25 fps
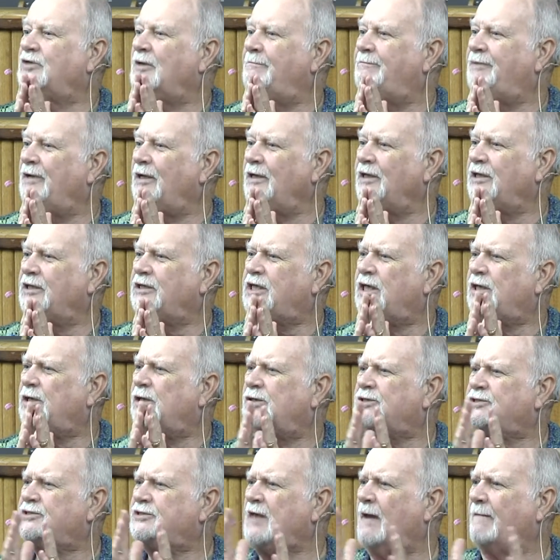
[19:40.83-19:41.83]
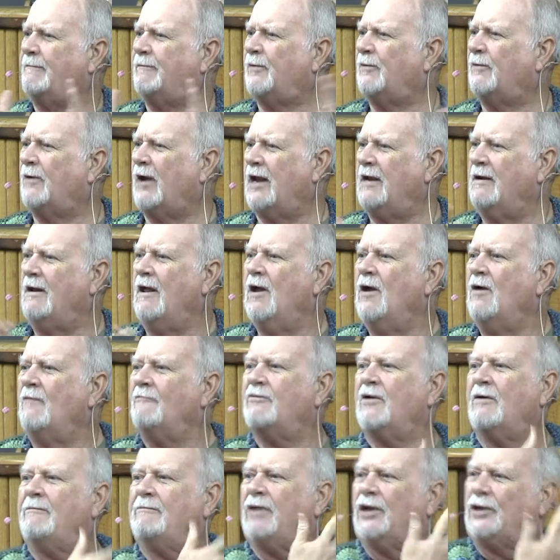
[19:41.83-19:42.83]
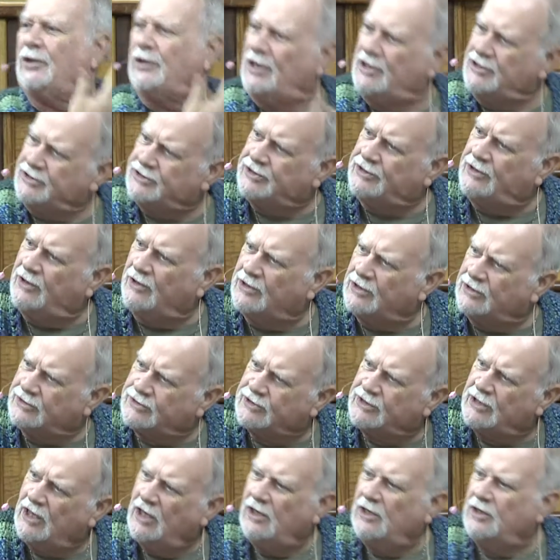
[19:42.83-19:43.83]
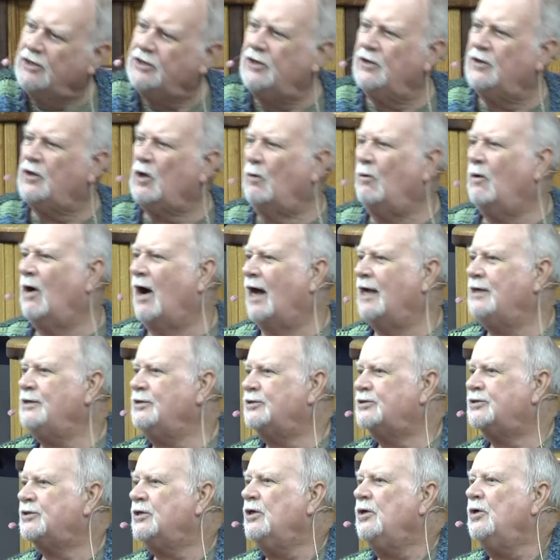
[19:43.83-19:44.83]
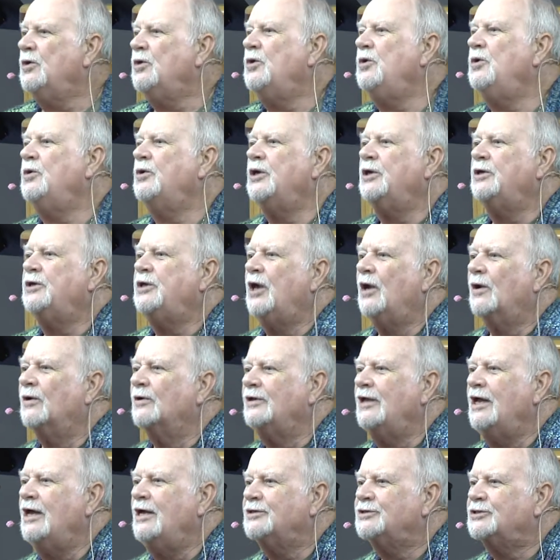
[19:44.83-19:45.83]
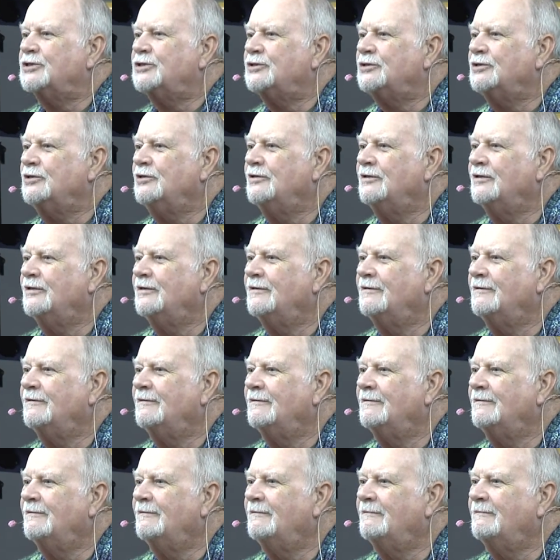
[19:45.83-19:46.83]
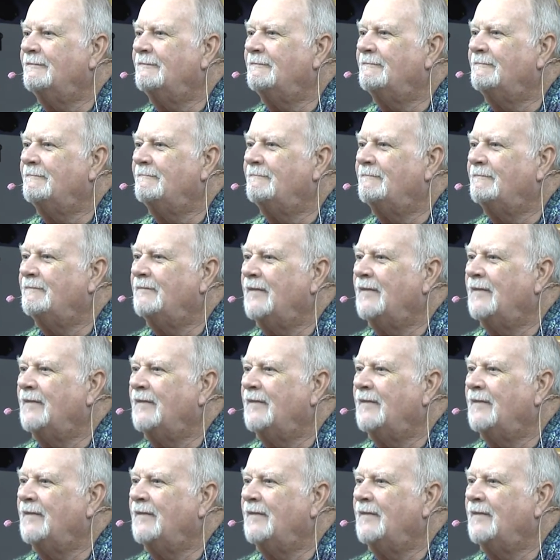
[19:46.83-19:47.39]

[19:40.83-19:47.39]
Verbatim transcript: then it would have the ability to separate from the listeners to the ones who could care less?